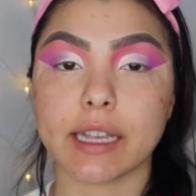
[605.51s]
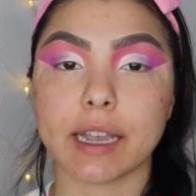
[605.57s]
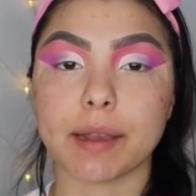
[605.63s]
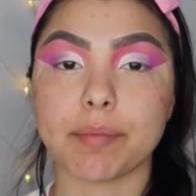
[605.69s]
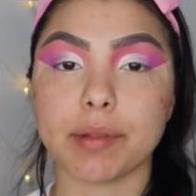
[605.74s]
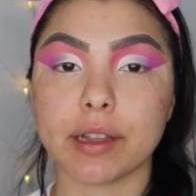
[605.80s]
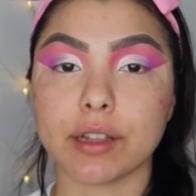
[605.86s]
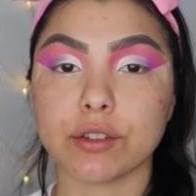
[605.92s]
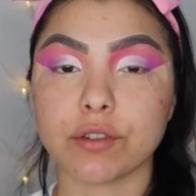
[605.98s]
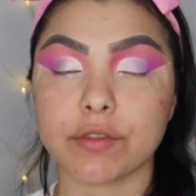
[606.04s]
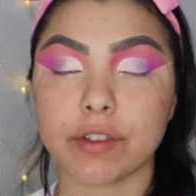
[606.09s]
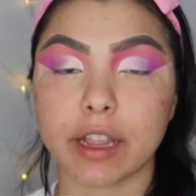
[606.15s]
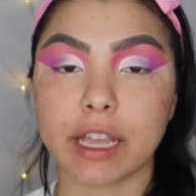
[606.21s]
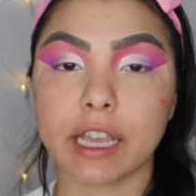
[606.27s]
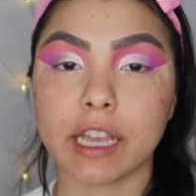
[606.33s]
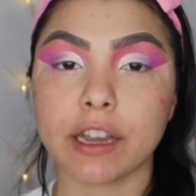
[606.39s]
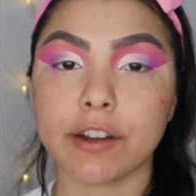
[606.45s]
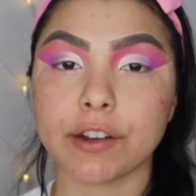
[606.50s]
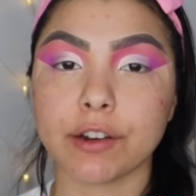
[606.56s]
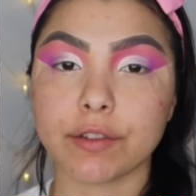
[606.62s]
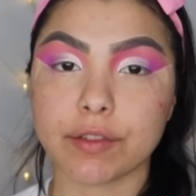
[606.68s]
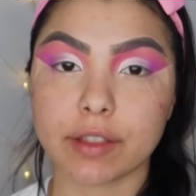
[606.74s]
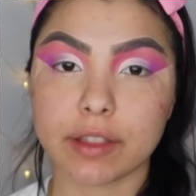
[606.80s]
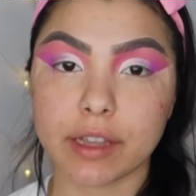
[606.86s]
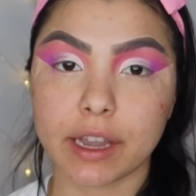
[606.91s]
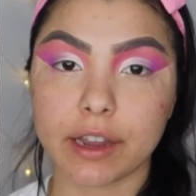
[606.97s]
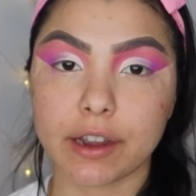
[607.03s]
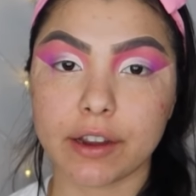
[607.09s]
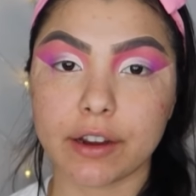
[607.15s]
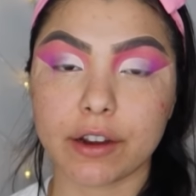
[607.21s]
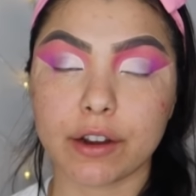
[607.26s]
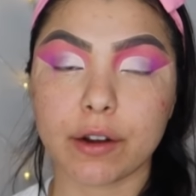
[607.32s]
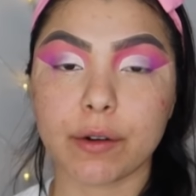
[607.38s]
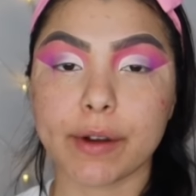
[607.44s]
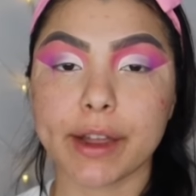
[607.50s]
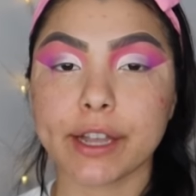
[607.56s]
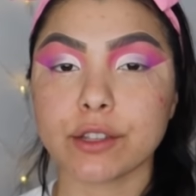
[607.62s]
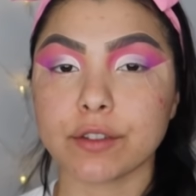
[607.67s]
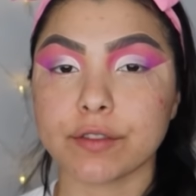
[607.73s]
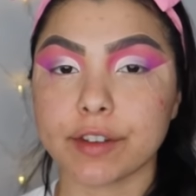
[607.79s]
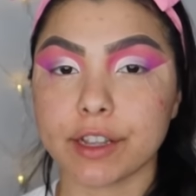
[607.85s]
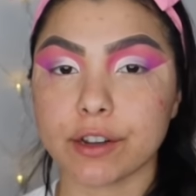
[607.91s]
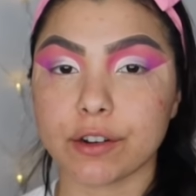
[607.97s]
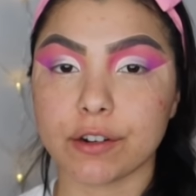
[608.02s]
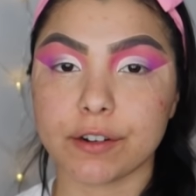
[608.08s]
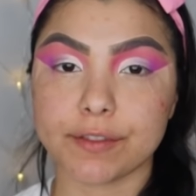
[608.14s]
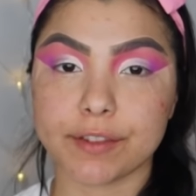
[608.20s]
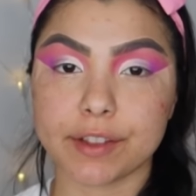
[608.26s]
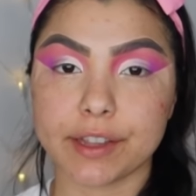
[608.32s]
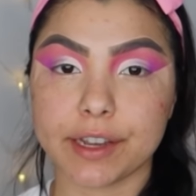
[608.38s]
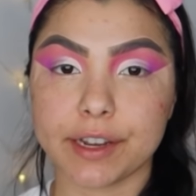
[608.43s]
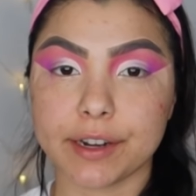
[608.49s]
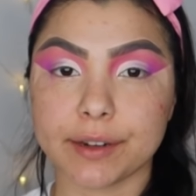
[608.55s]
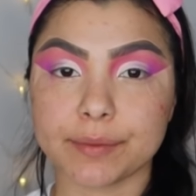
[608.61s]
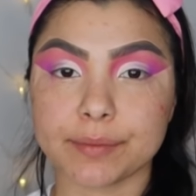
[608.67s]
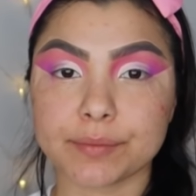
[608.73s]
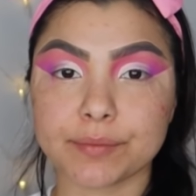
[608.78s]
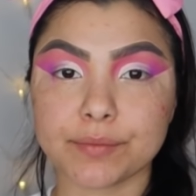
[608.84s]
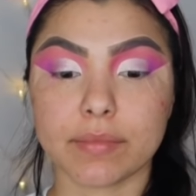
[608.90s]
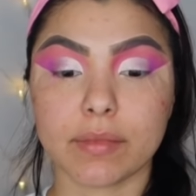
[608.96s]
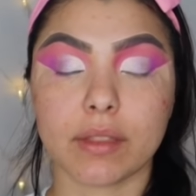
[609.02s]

like blend over here and over there, correct over here, over there.